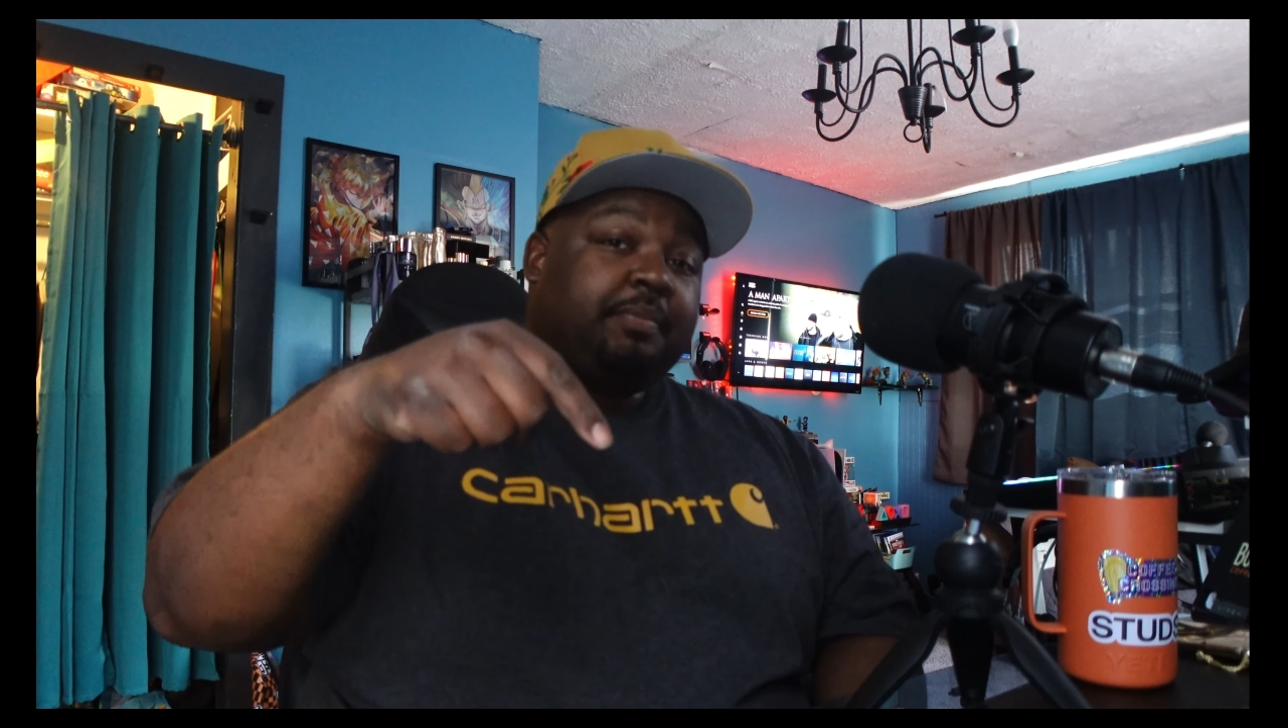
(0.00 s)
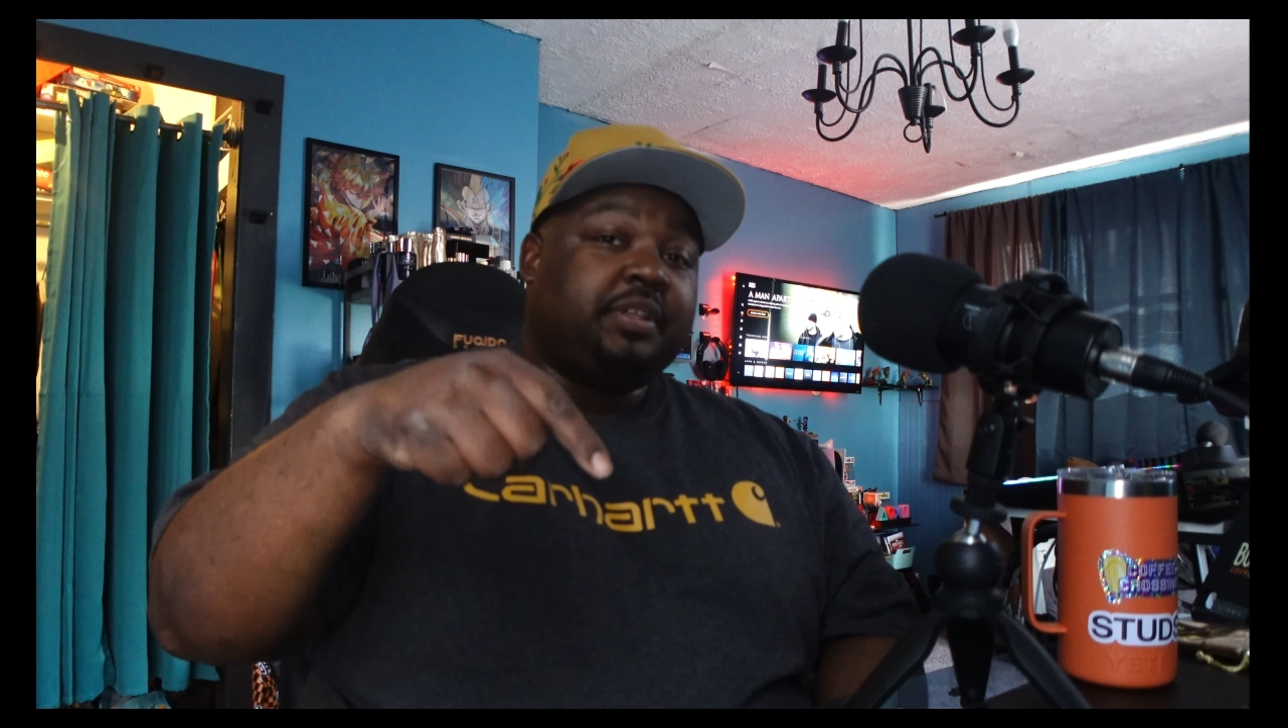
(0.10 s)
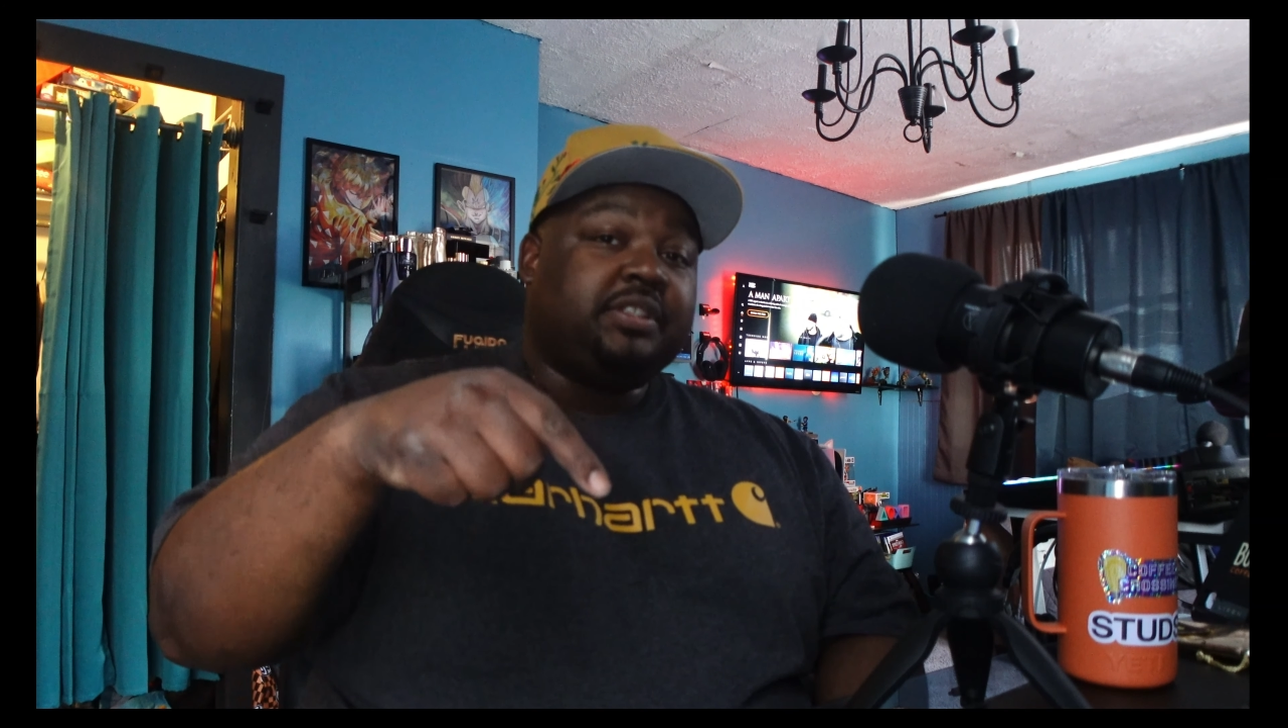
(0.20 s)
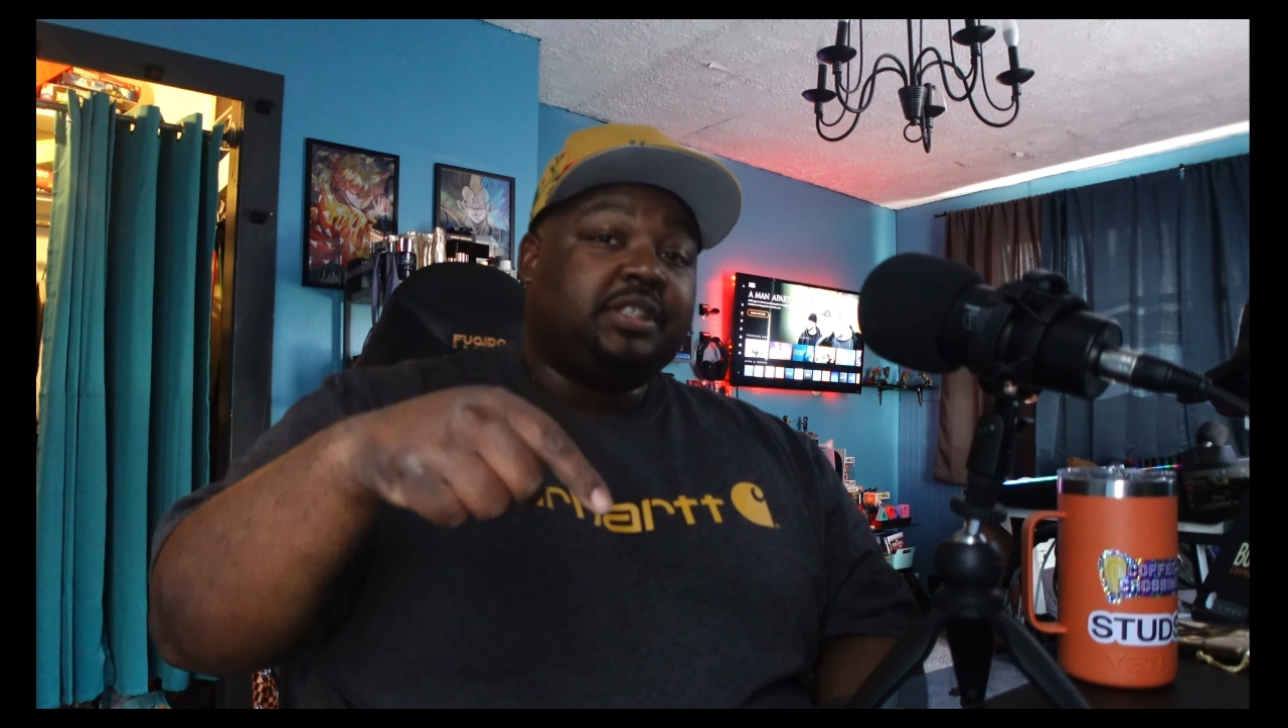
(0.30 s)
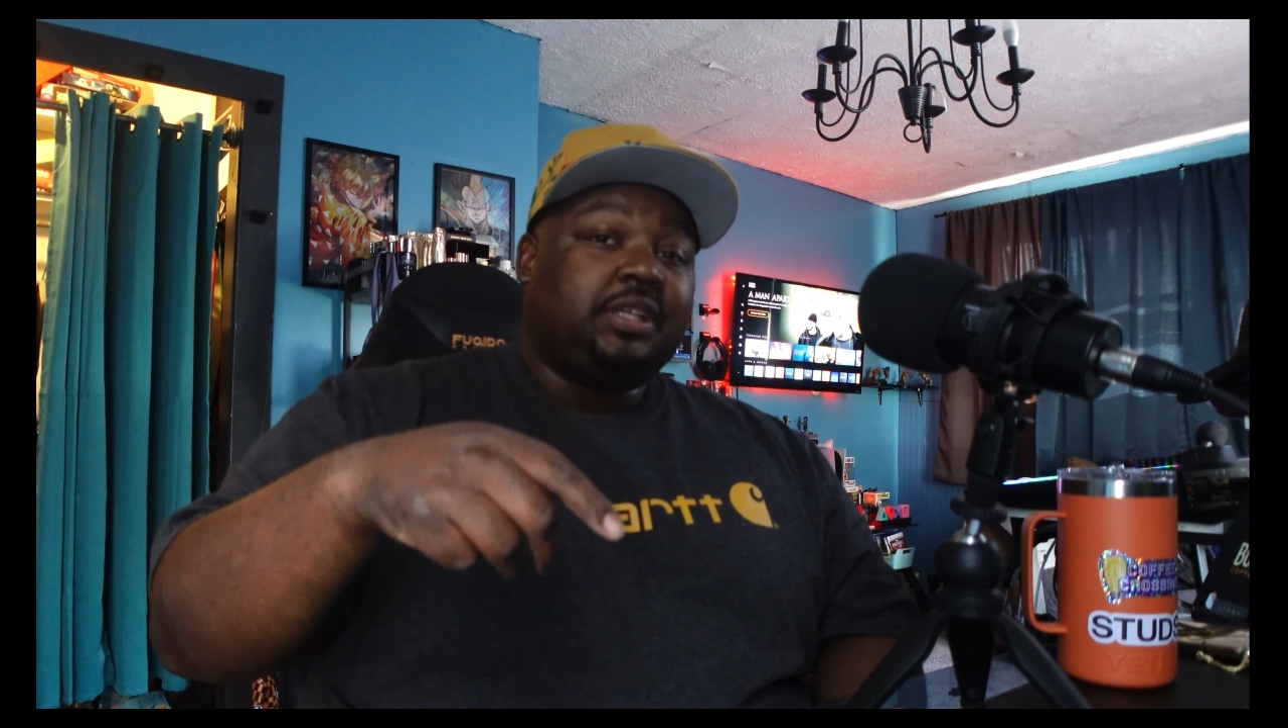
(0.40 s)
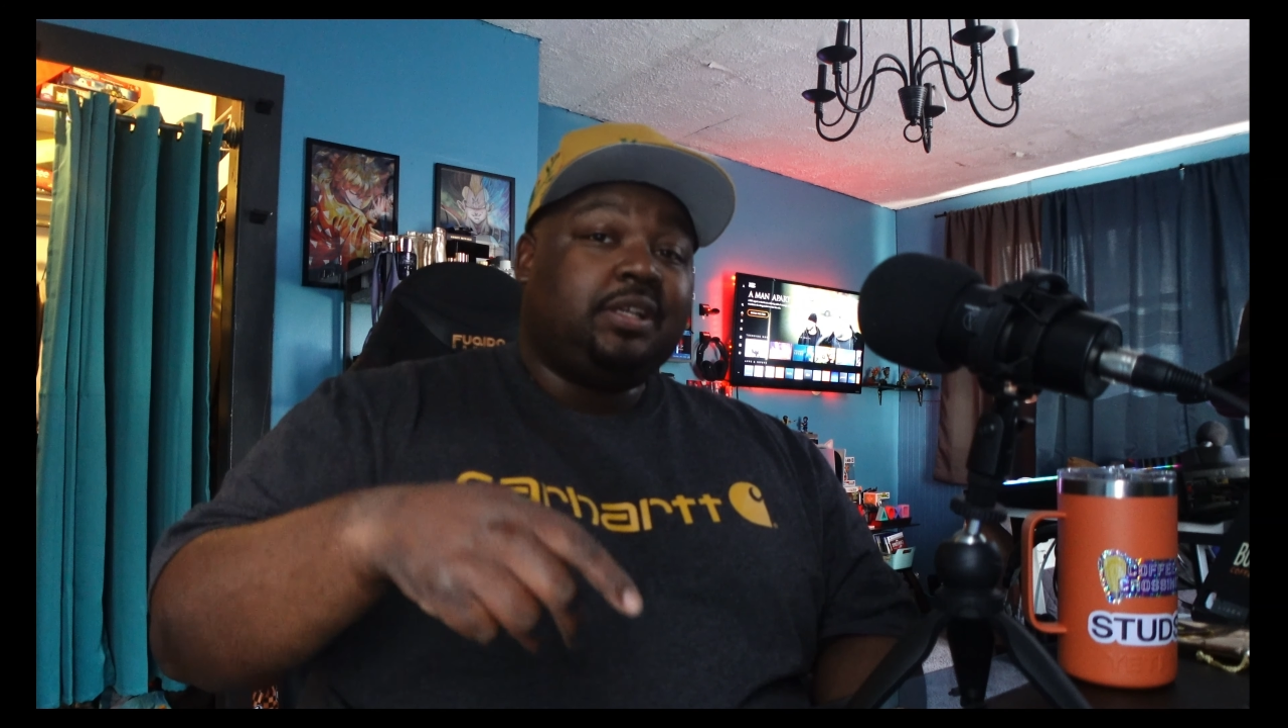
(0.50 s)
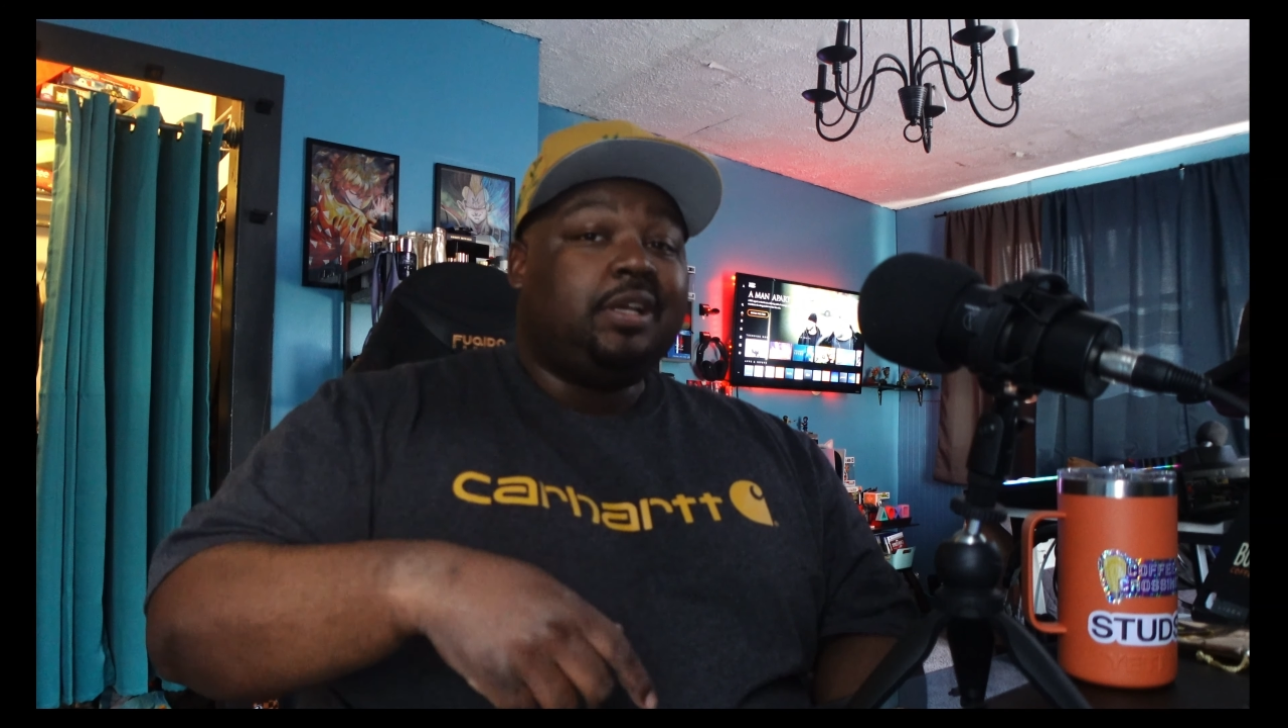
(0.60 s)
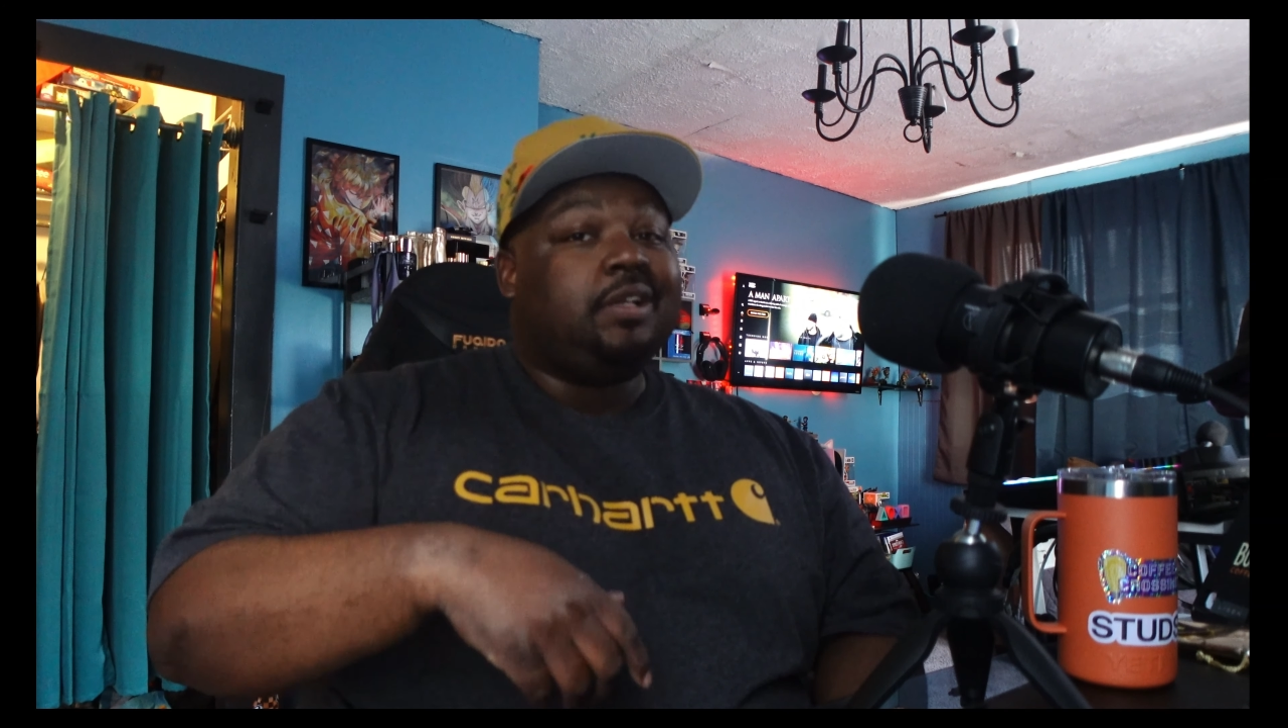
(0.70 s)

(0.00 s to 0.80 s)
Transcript: being said,